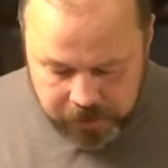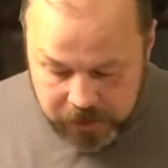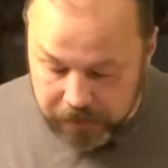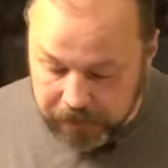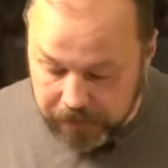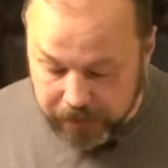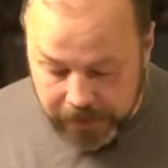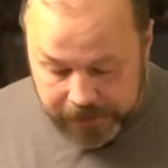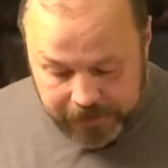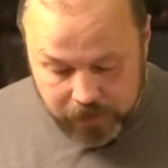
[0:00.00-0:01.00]

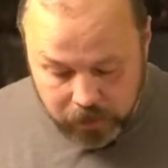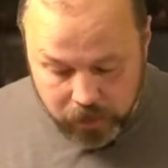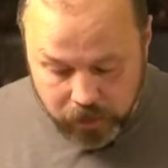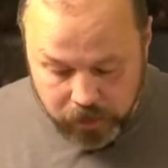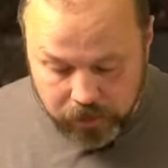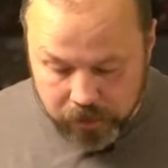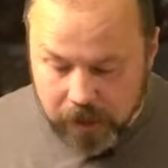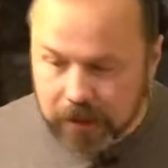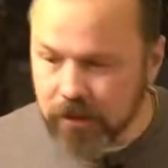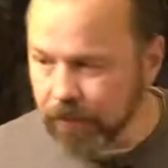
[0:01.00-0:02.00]
somebody the more you
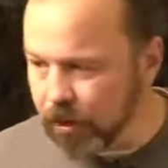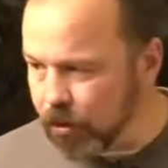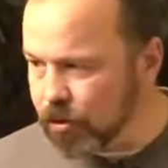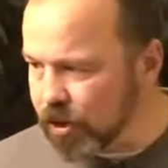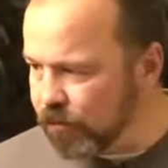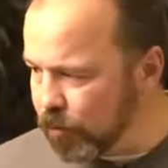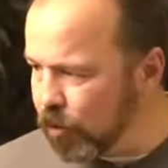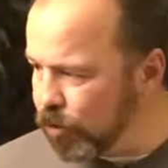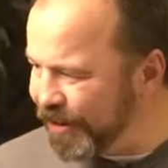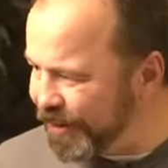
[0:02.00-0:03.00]
submit yourself the
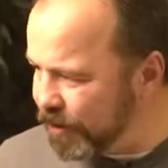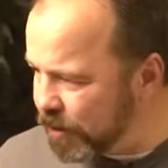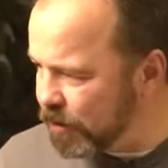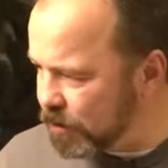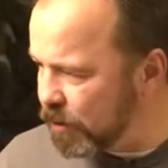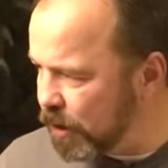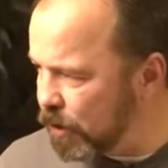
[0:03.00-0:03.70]
more you yield